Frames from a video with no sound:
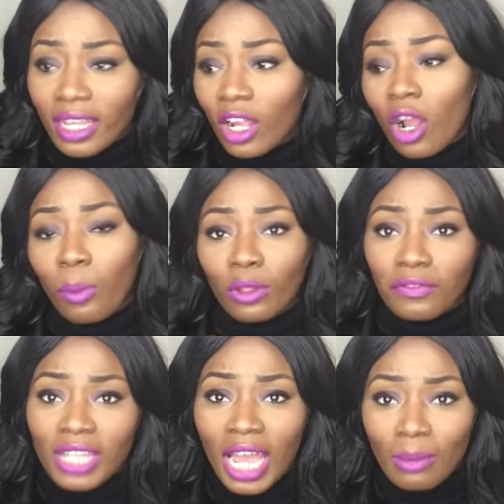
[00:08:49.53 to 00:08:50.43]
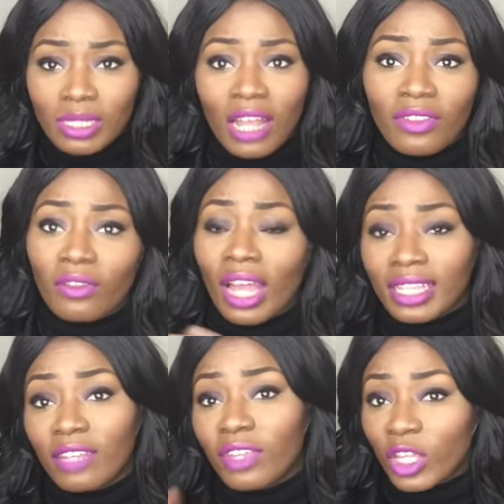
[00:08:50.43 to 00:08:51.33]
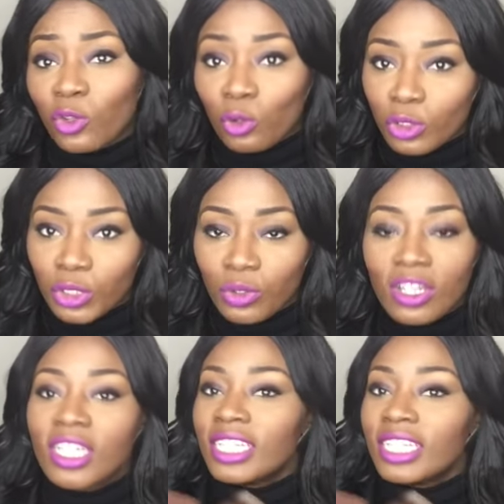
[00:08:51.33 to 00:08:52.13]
a couple of times and they've ignored you,